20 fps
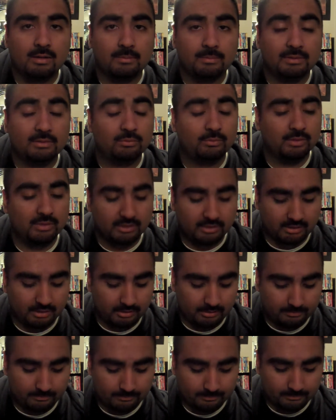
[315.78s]
It's really
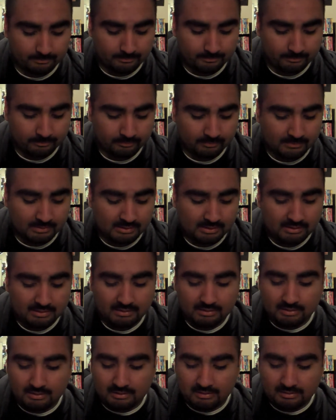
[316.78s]
good.
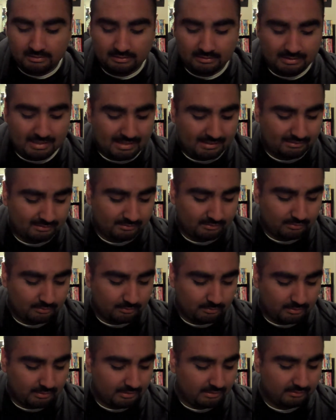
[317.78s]
Last
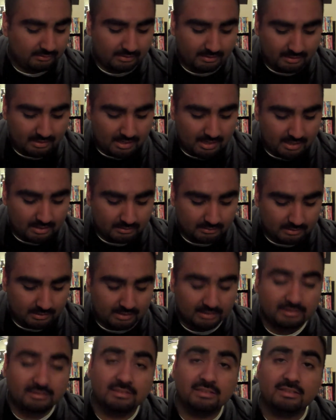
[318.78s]
two things I got.
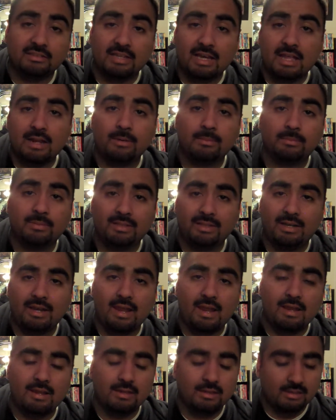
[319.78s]
I just got them
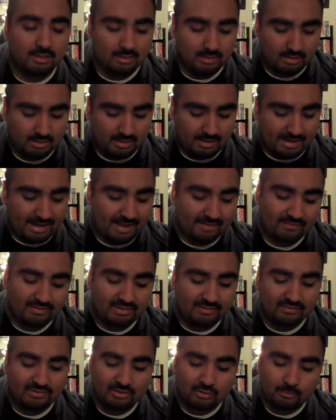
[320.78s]
today. I haven't
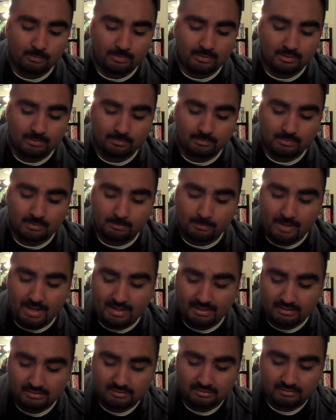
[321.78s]
even opened up the
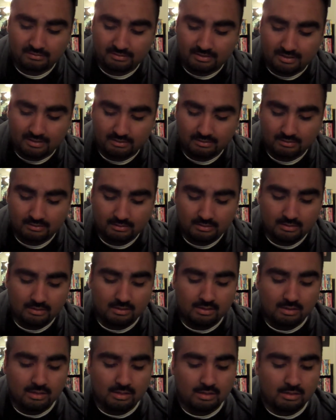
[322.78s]
packages yet.
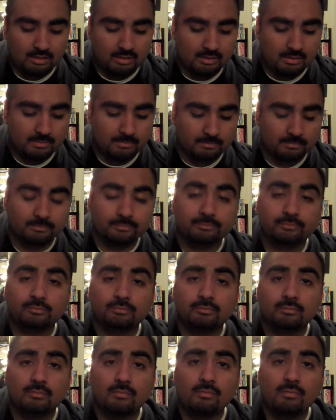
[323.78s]
I
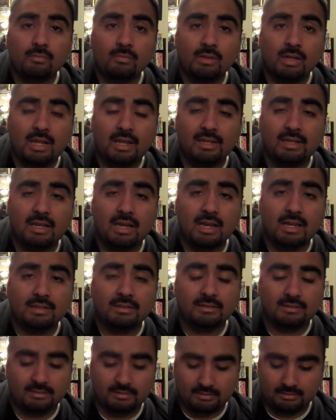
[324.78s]

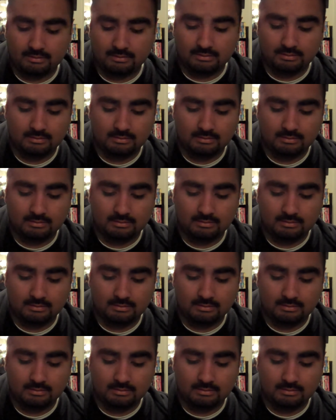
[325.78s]
got